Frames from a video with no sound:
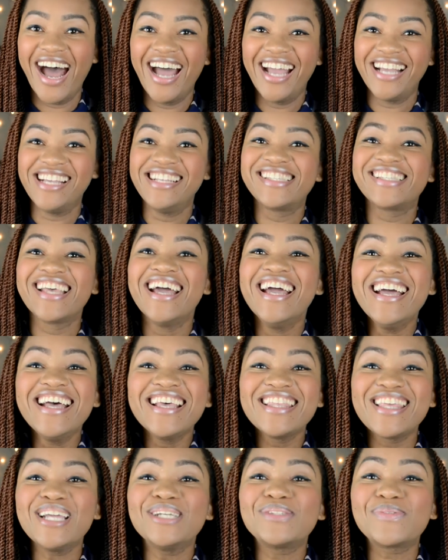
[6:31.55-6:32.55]
These
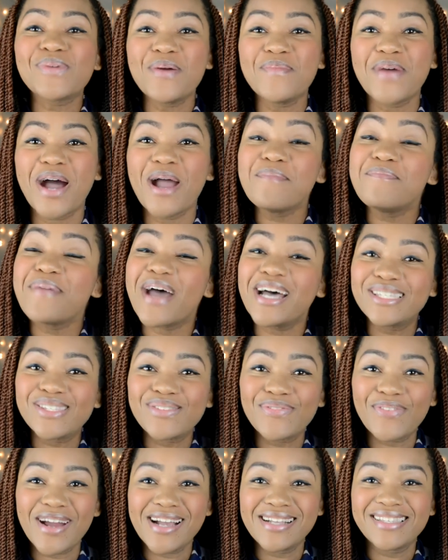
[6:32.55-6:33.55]
were my
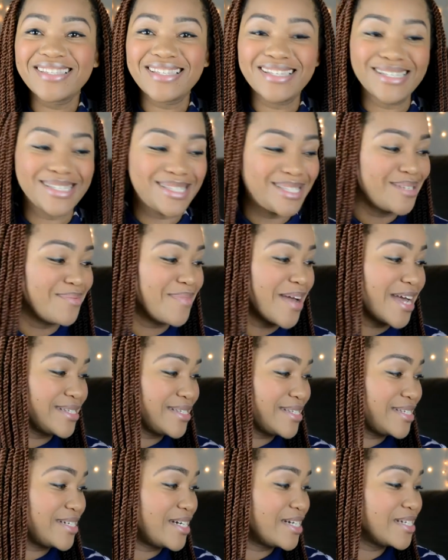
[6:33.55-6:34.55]
best friends this
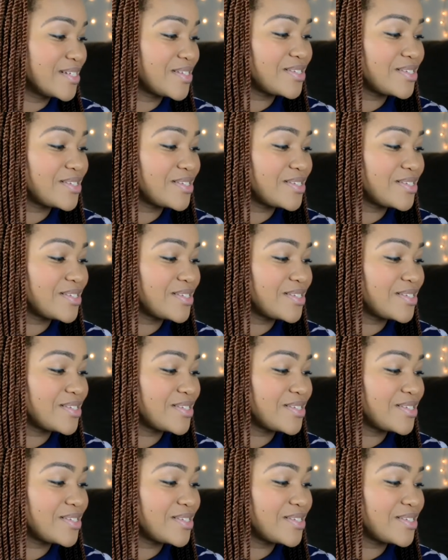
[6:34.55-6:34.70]
semester.